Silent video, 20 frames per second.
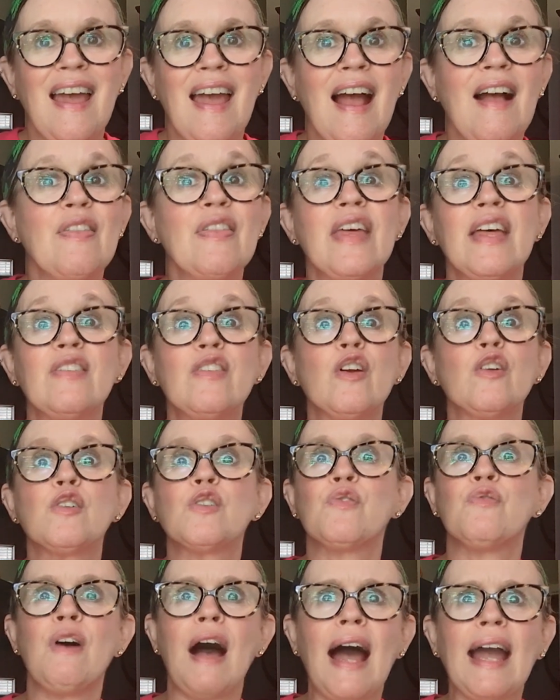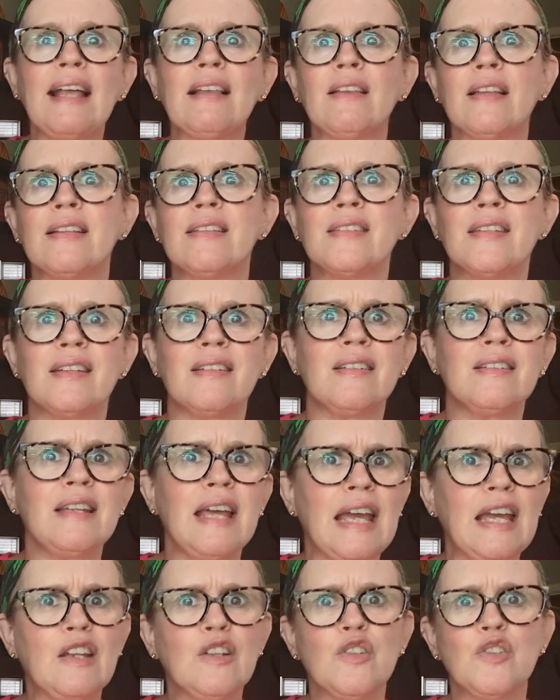And then there's violence and
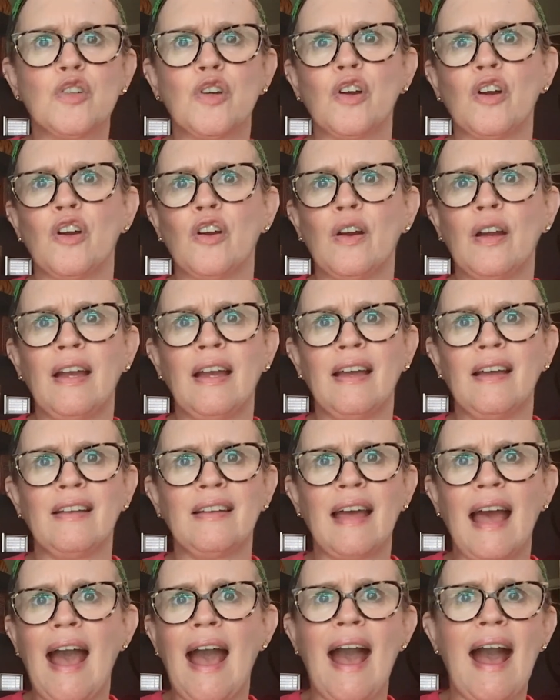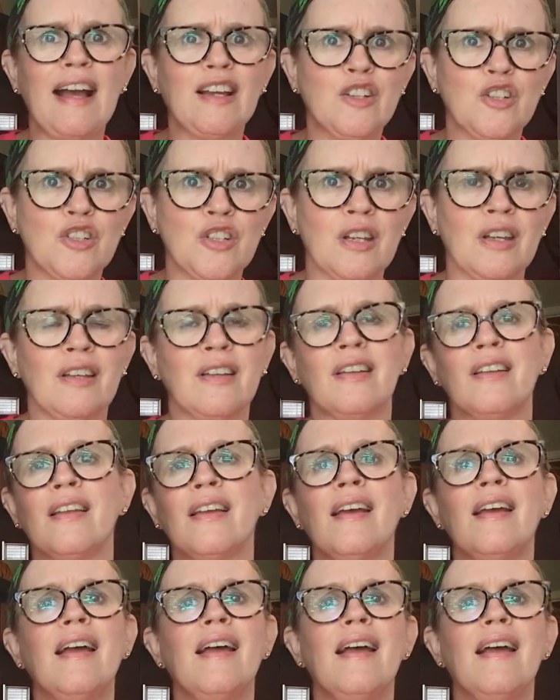danger and action.